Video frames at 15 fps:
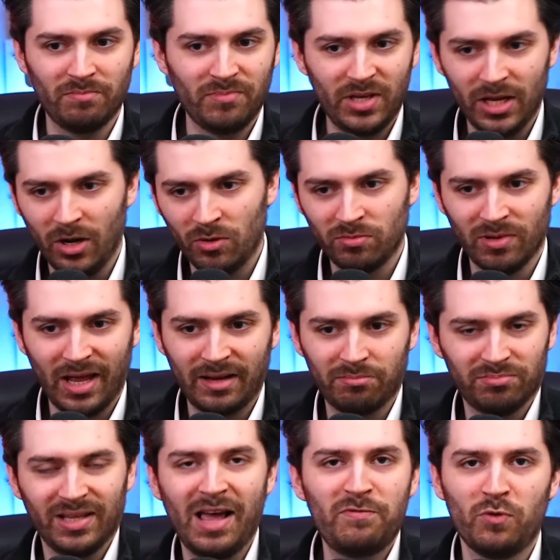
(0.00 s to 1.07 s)
you know, like,
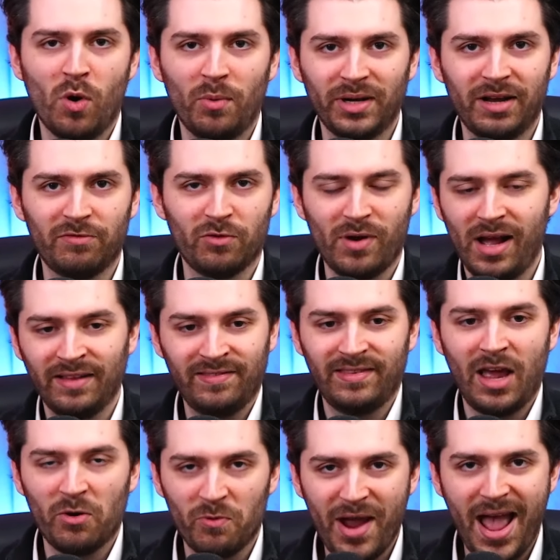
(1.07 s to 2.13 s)
level or whatever, right?
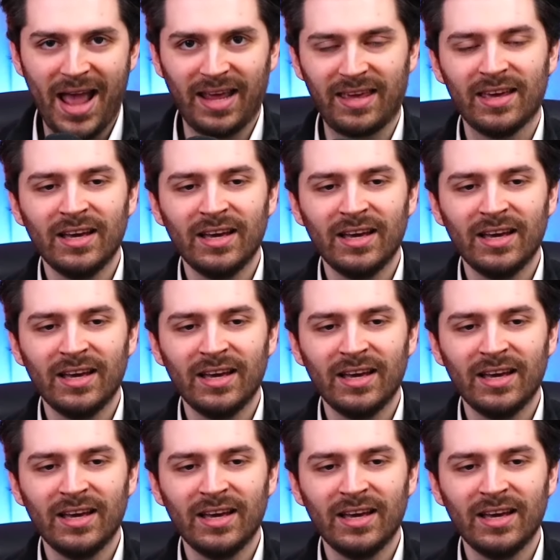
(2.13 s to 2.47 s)
Their rank.